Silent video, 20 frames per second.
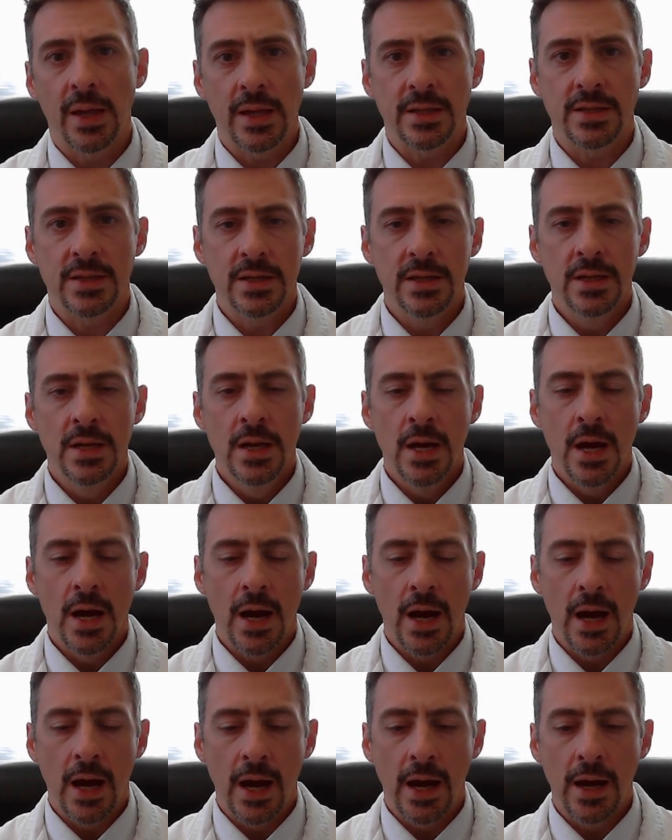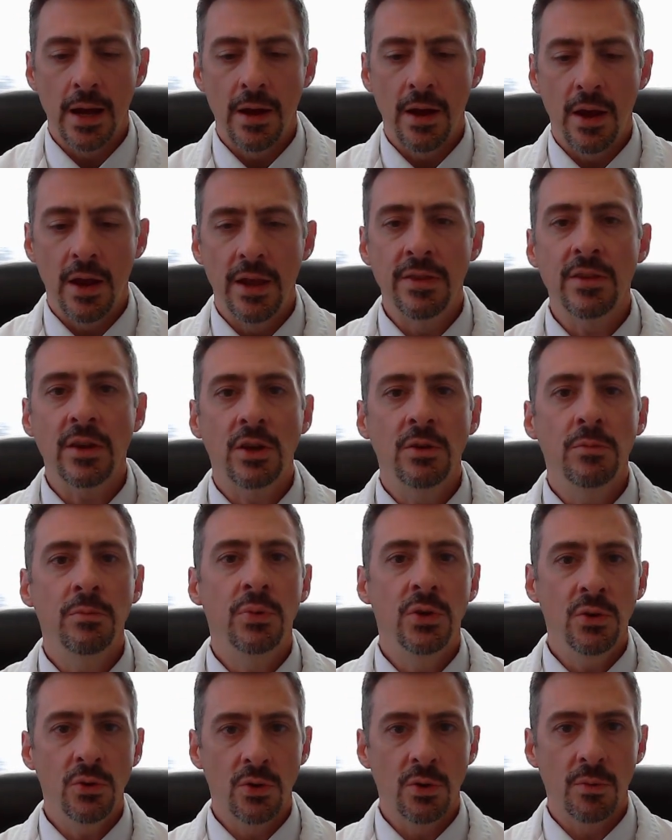in the computer
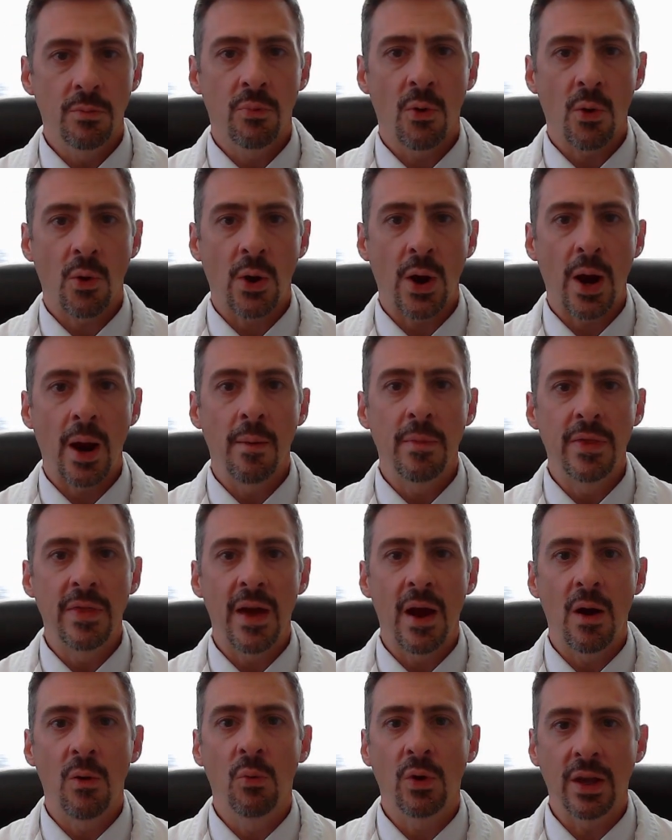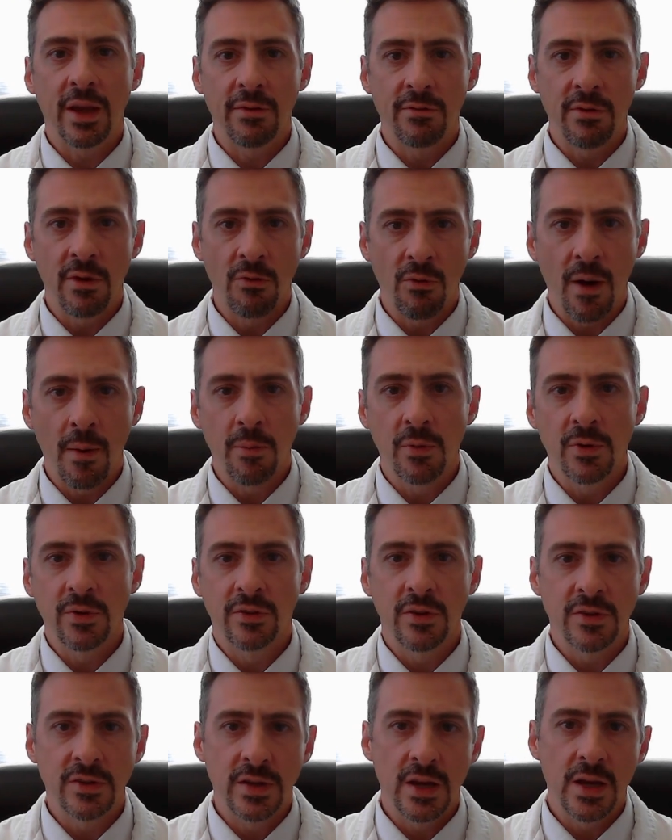program, and that will give a
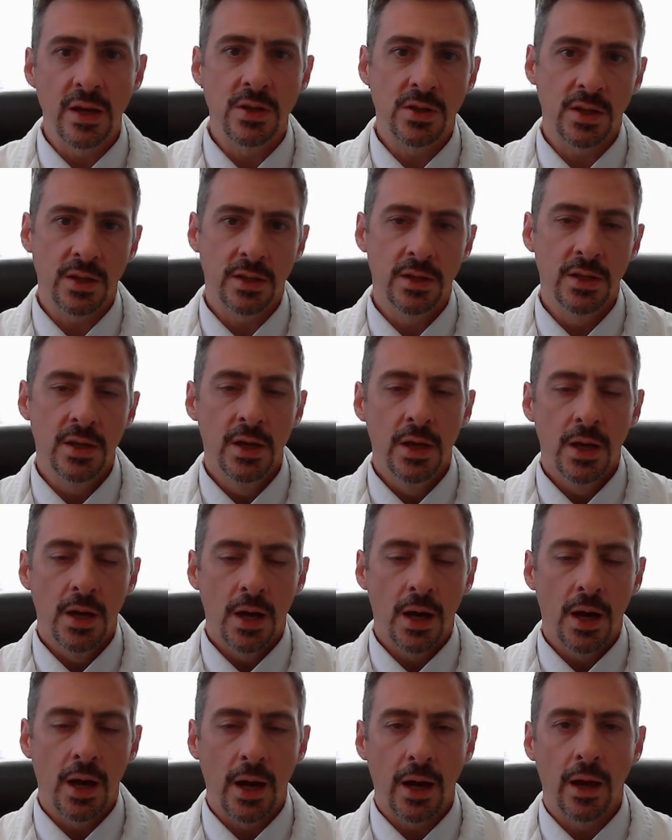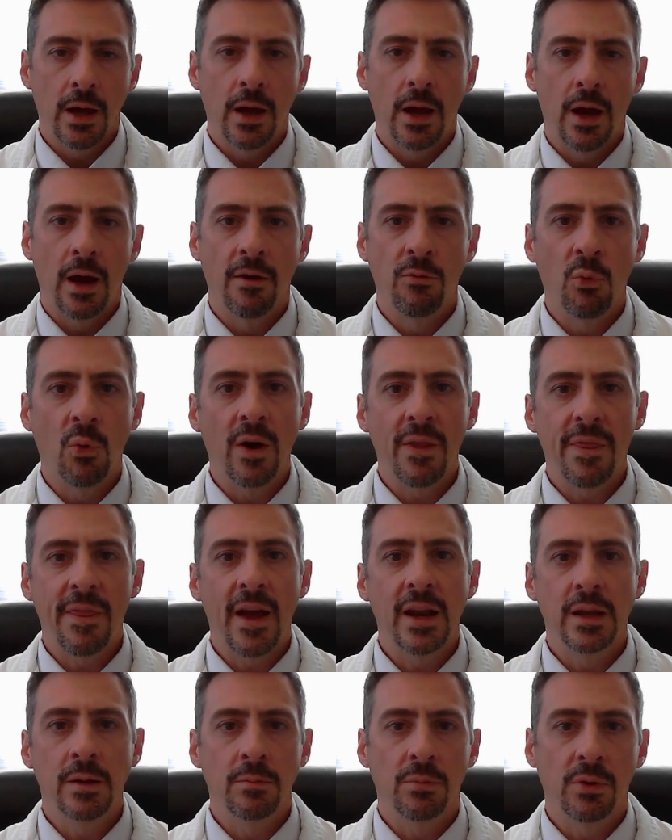representation of what that implant
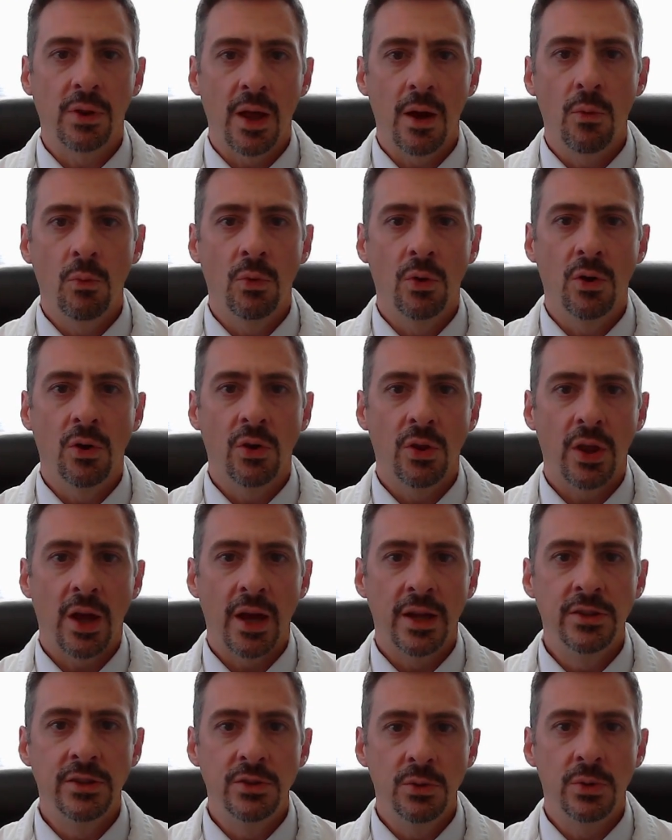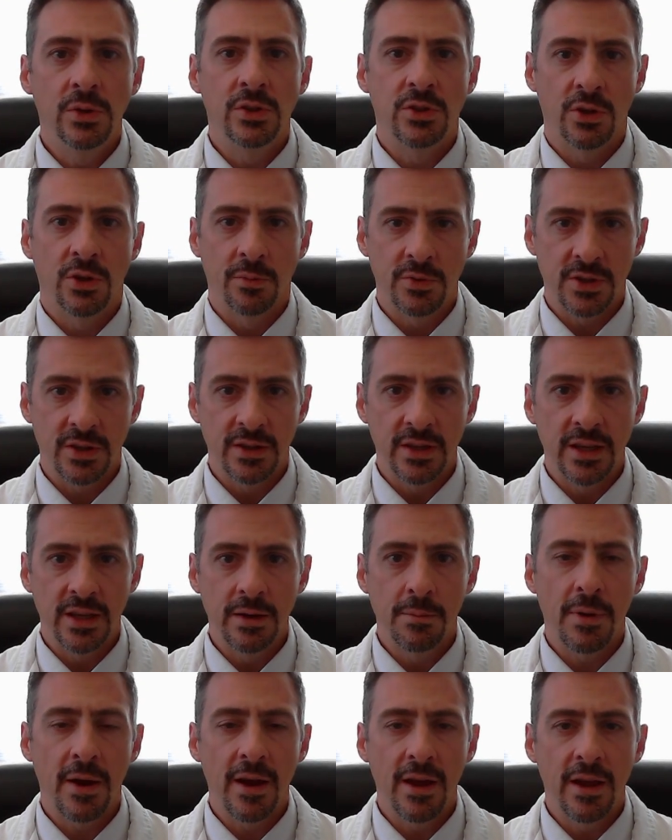will do in terms of the
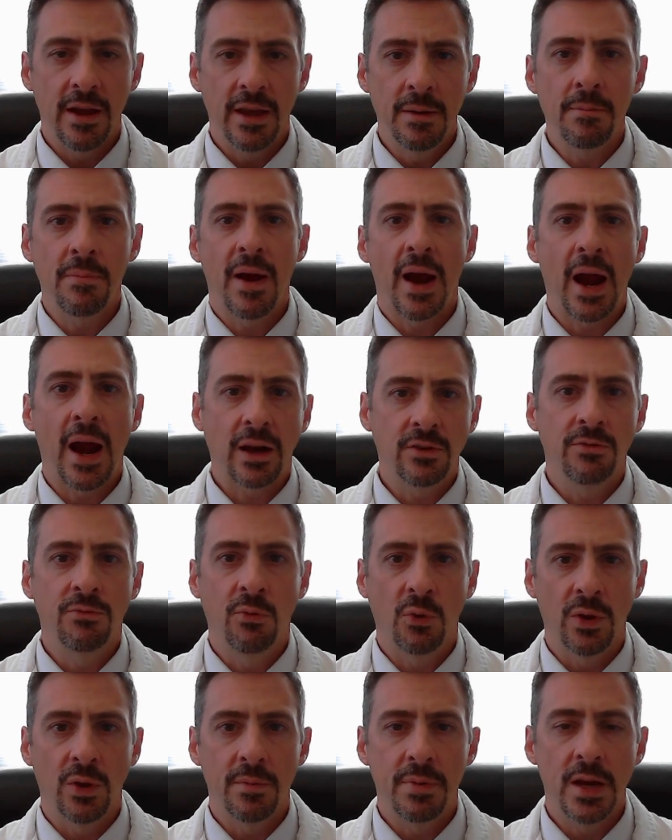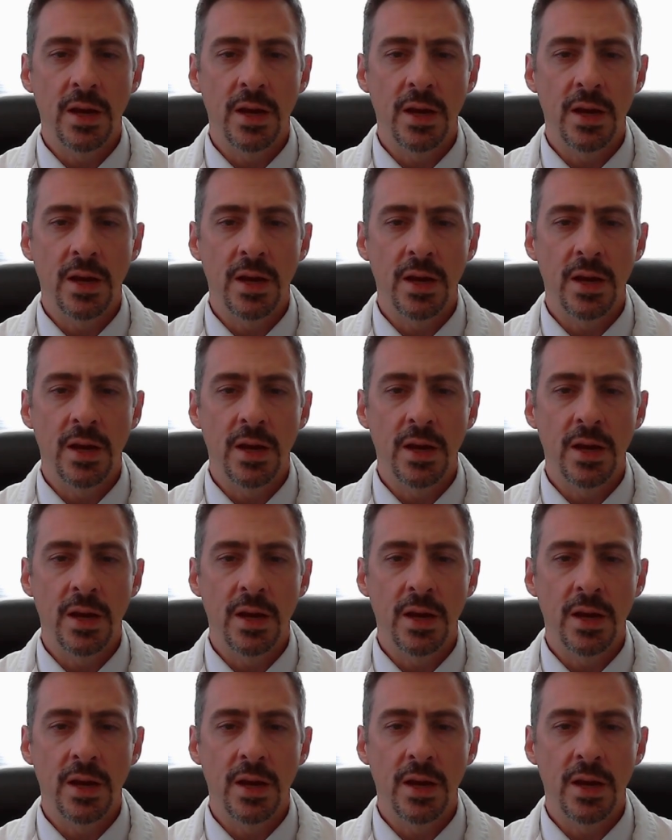impact for the patient.